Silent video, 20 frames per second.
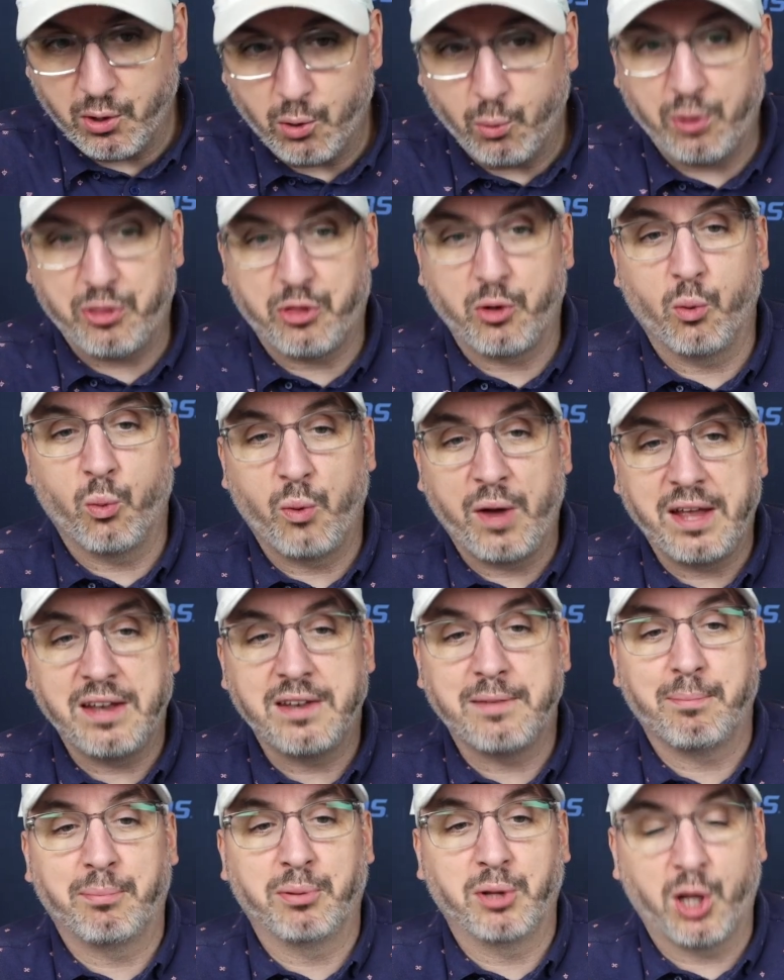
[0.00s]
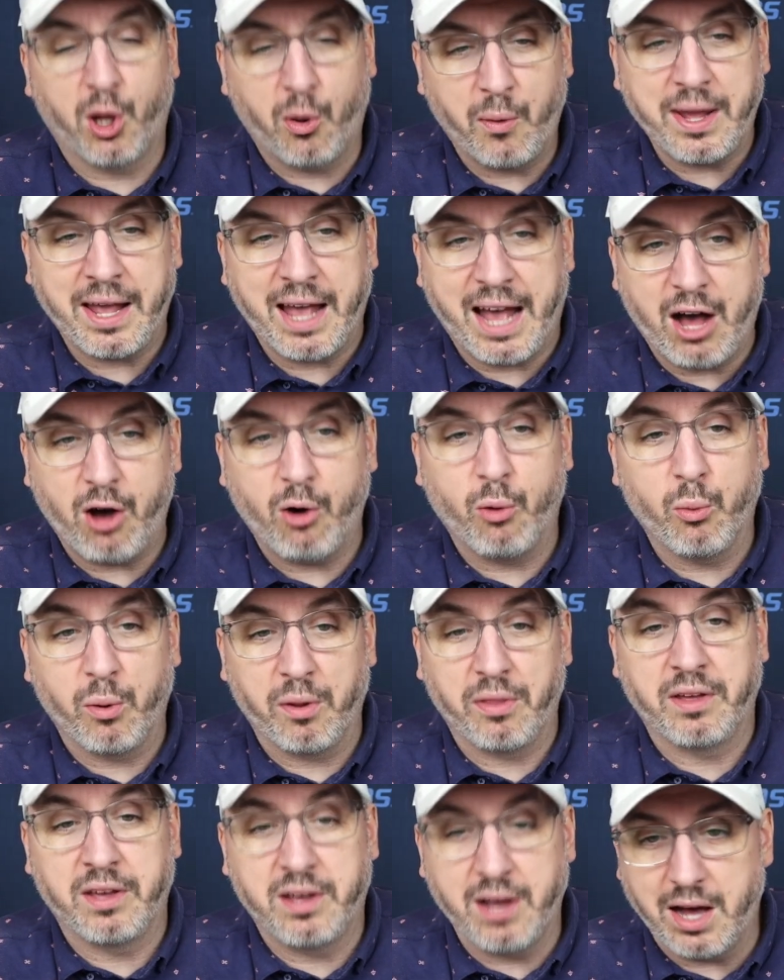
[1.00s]
with the wind blowing out
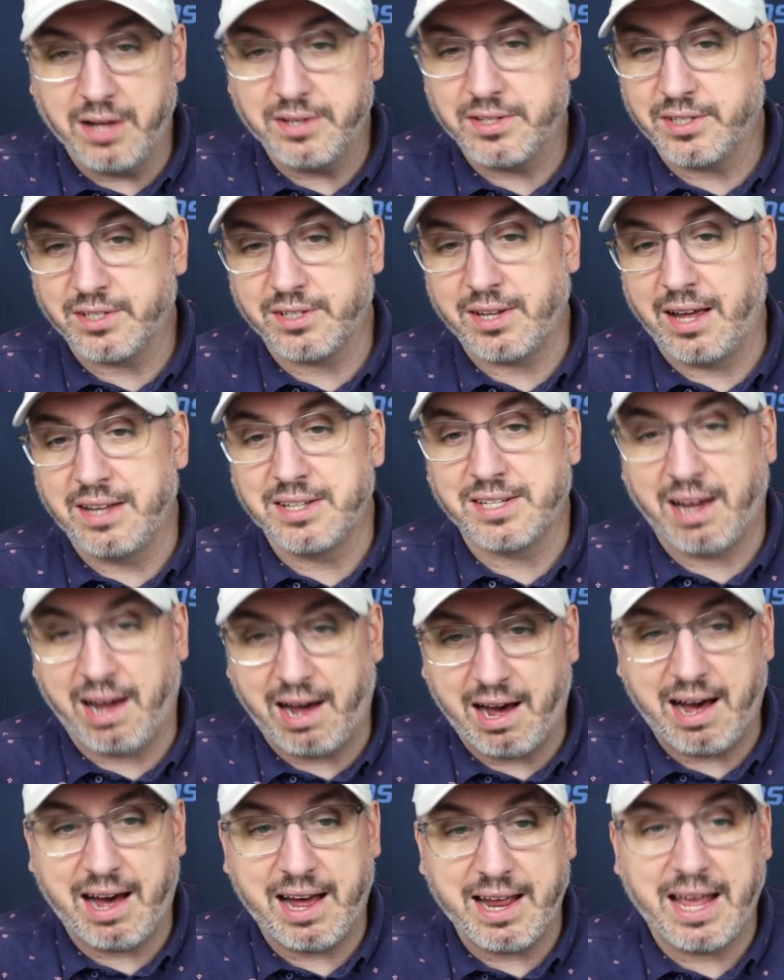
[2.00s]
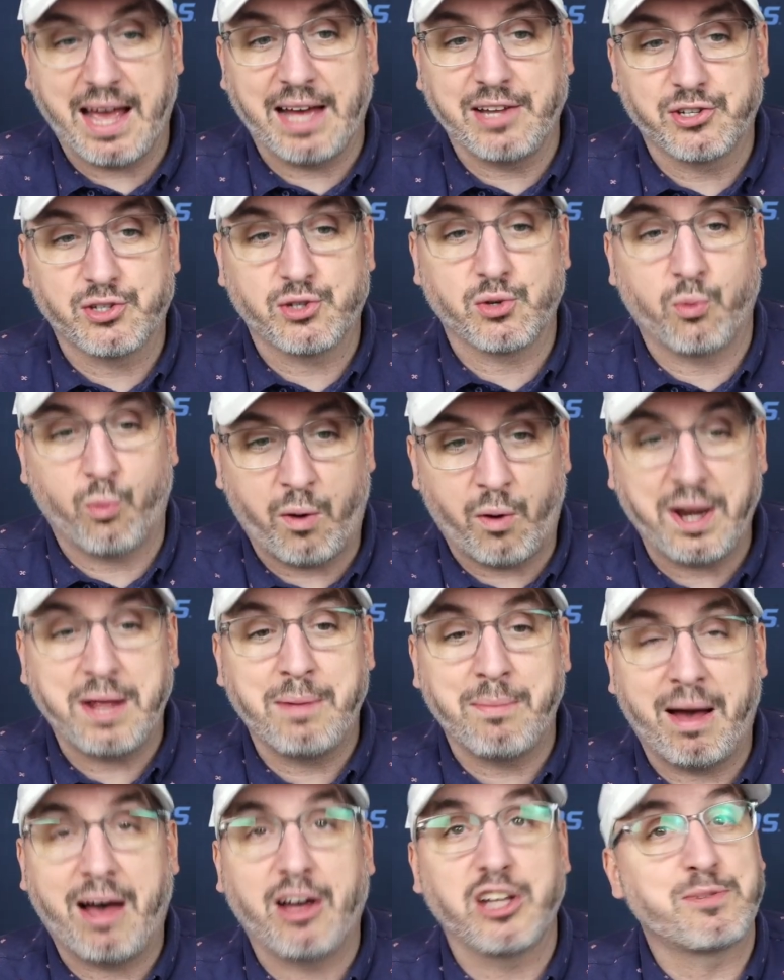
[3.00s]
with gusts as high as 20
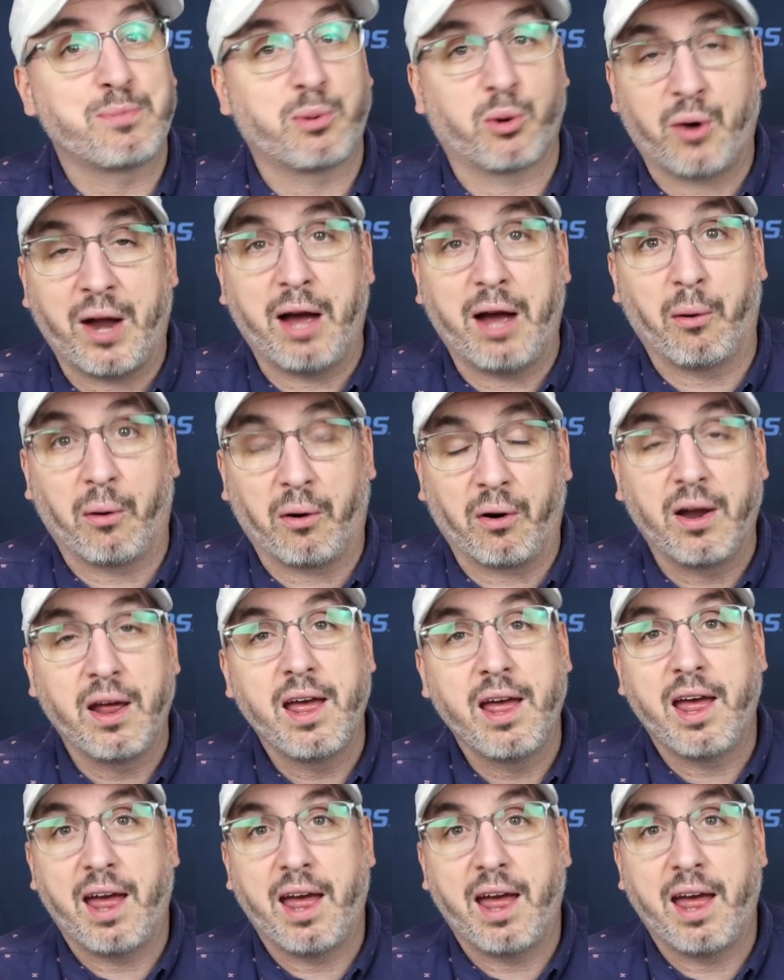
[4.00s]
miles per hour